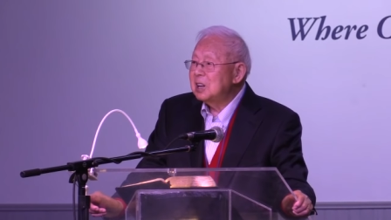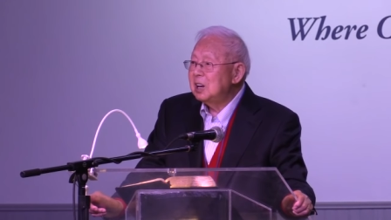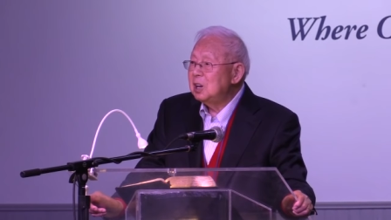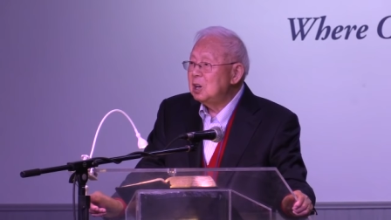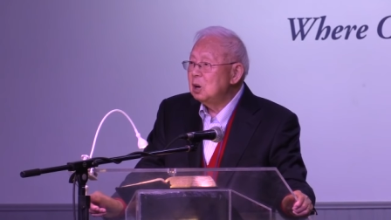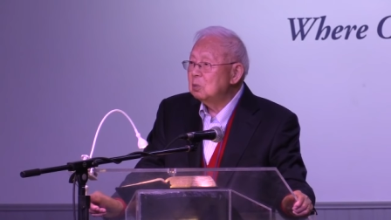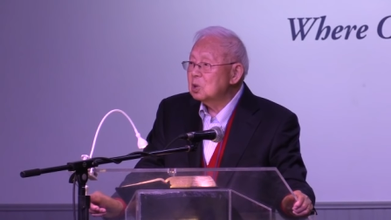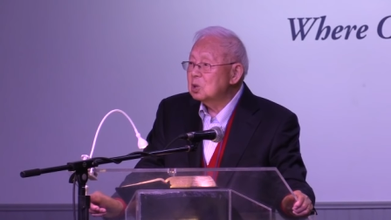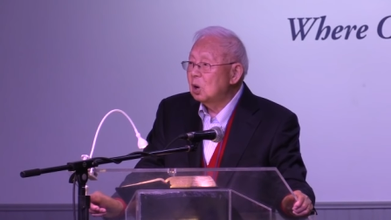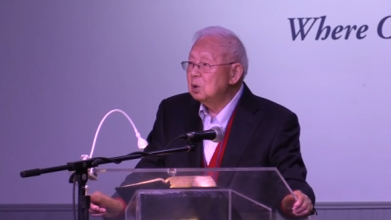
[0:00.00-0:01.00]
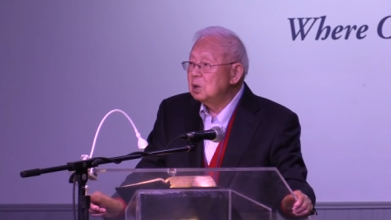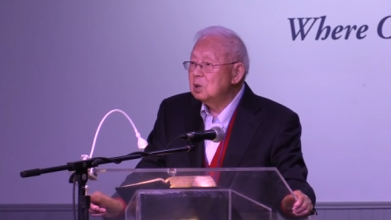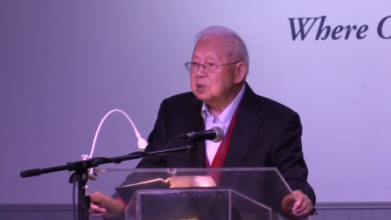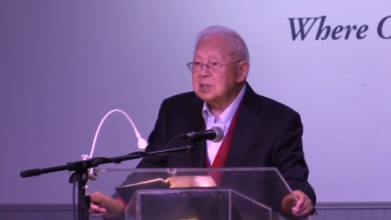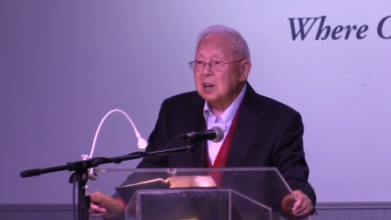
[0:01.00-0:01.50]
day, he was going
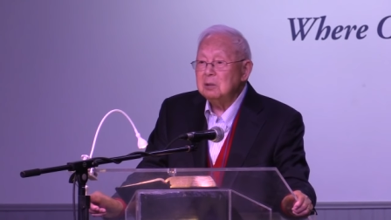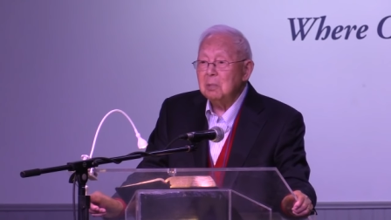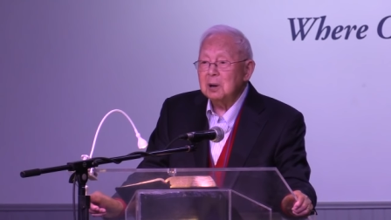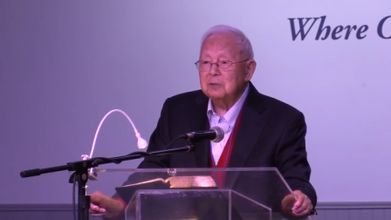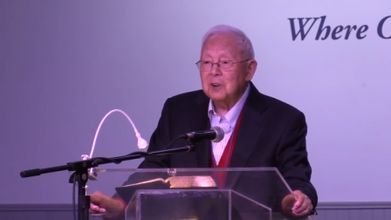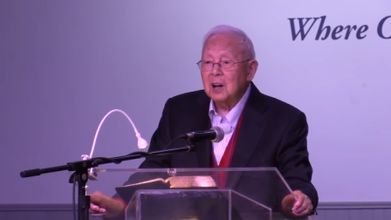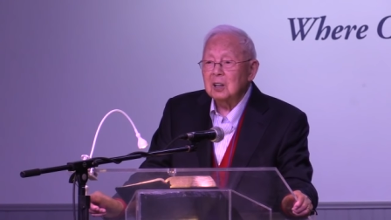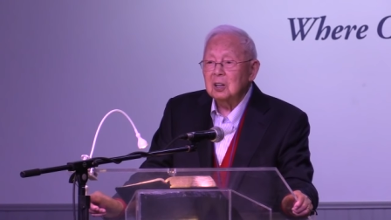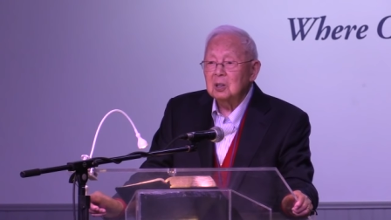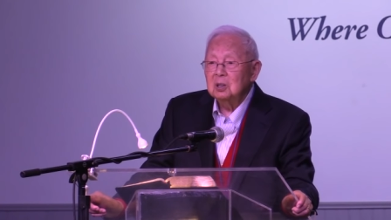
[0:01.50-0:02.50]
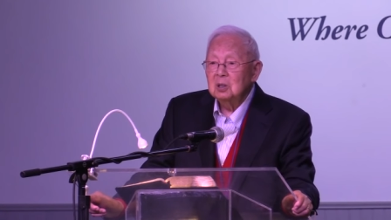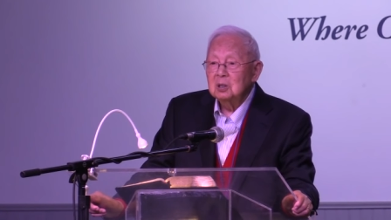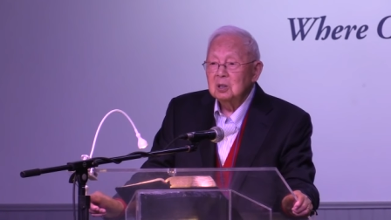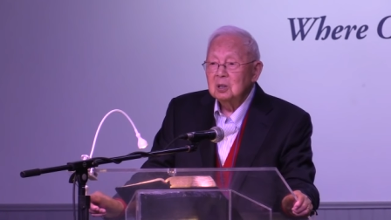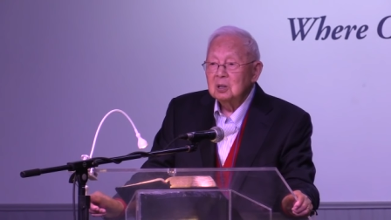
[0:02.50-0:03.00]
to send my father
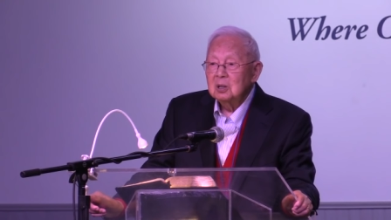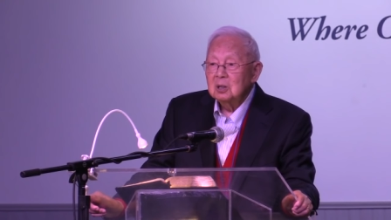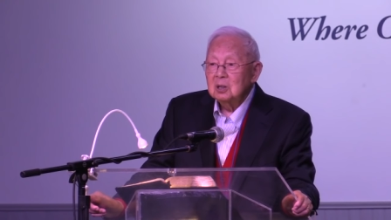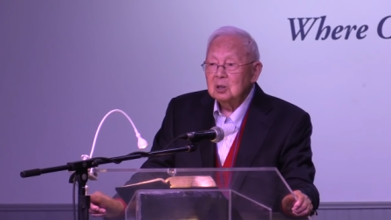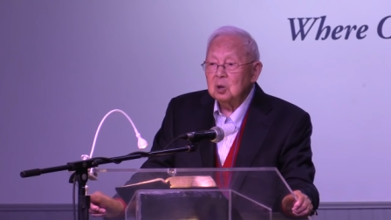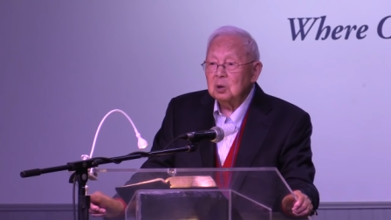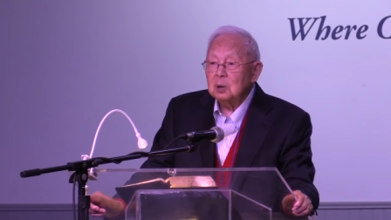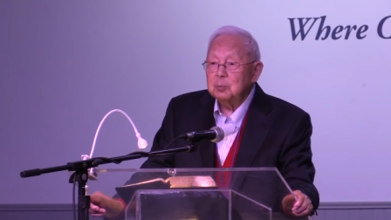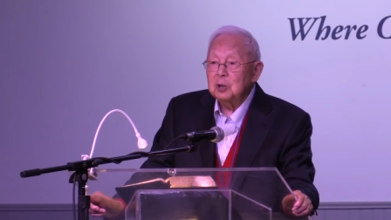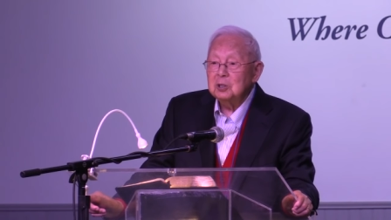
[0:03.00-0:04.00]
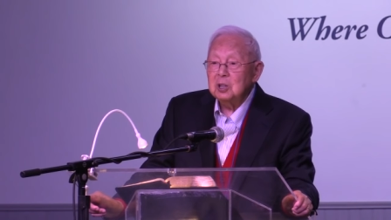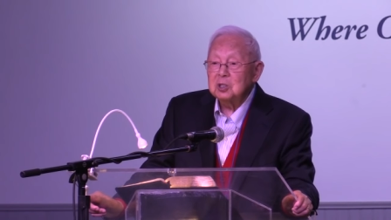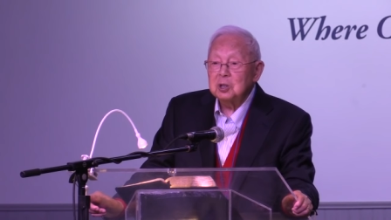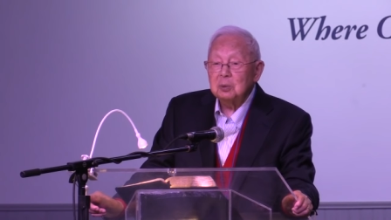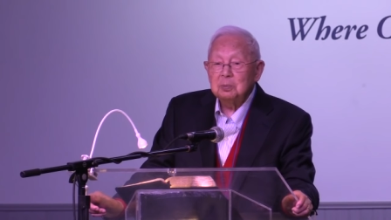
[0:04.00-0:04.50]
to
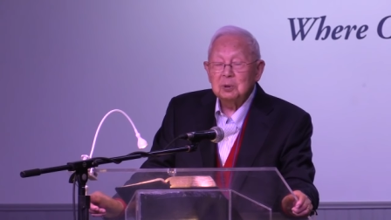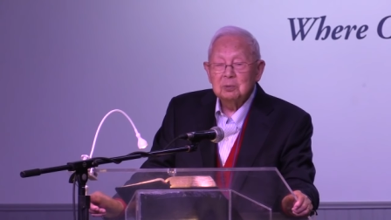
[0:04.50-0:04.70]
apprenticeship